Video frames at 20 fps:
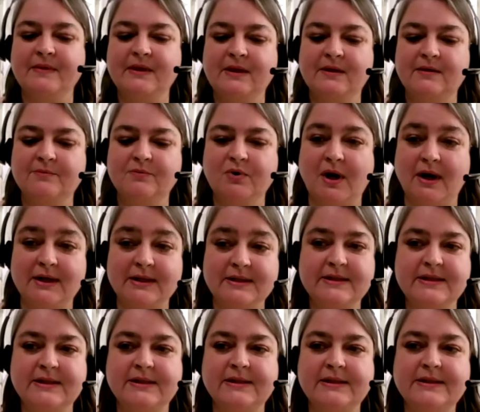
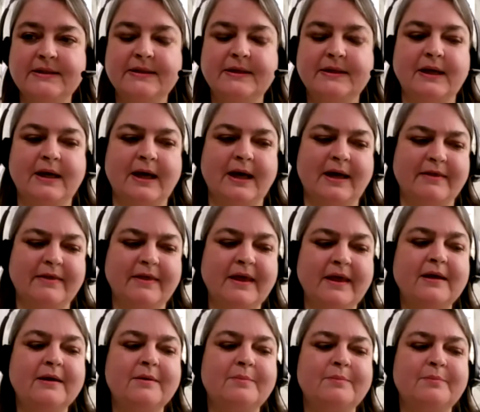Protestant, I
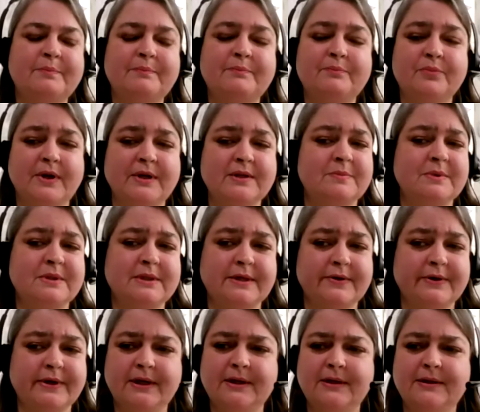think
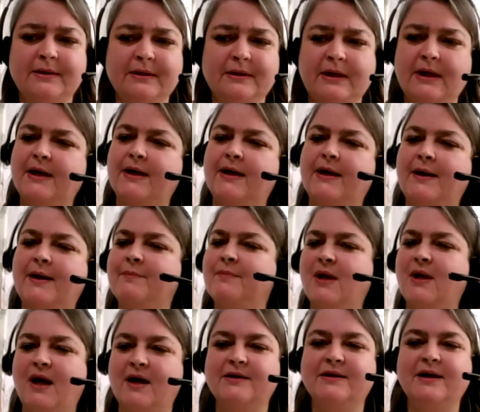Presbyterian. I'm
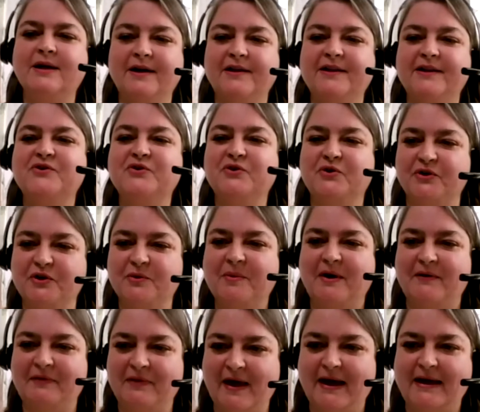not entirely certain
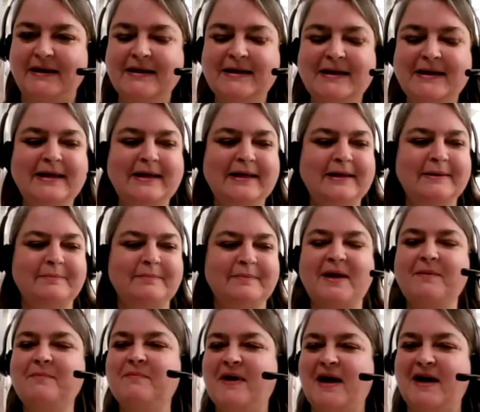about that.
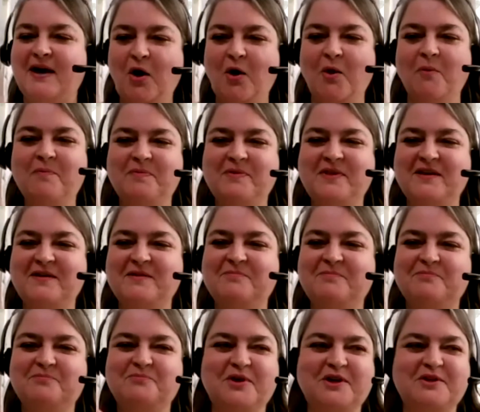I hope that
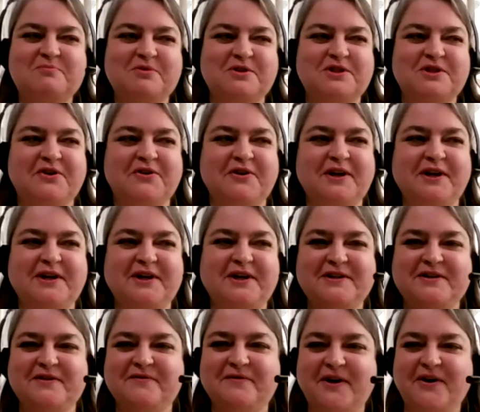Presbyterian is
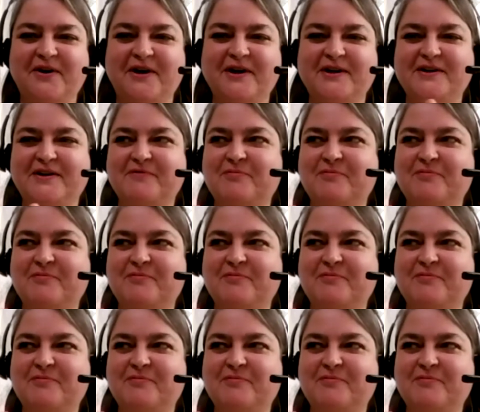a variant of